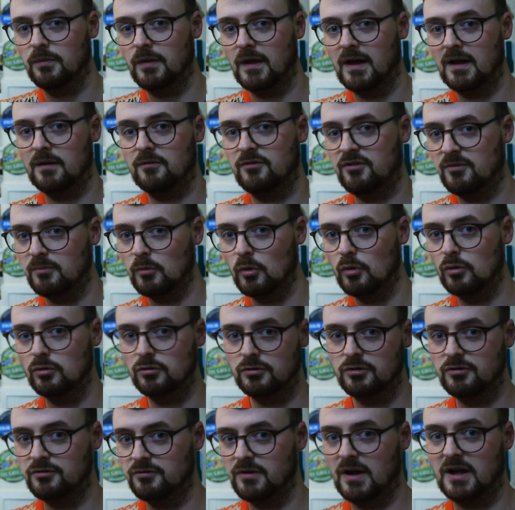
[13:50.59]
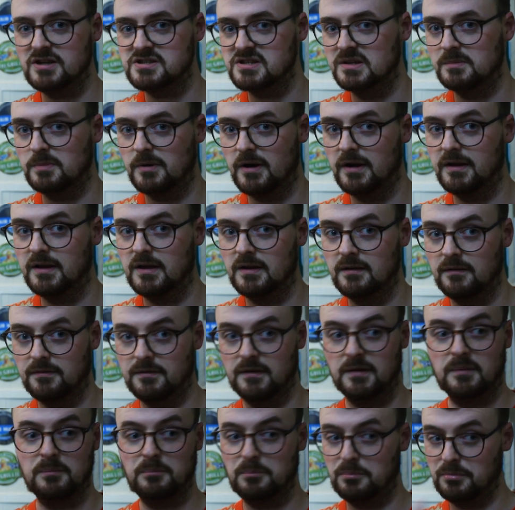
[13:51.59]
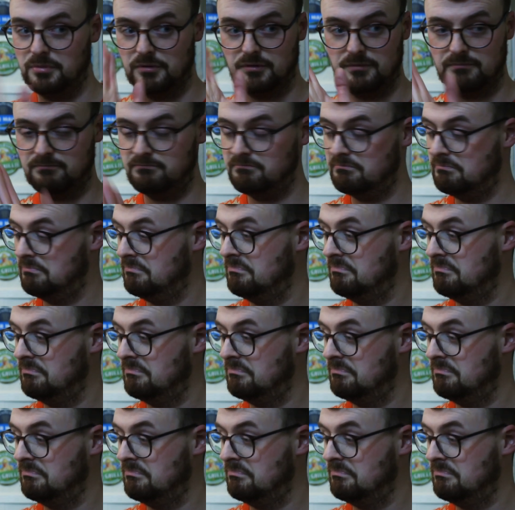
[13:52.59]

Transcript: that small could actually break anything, but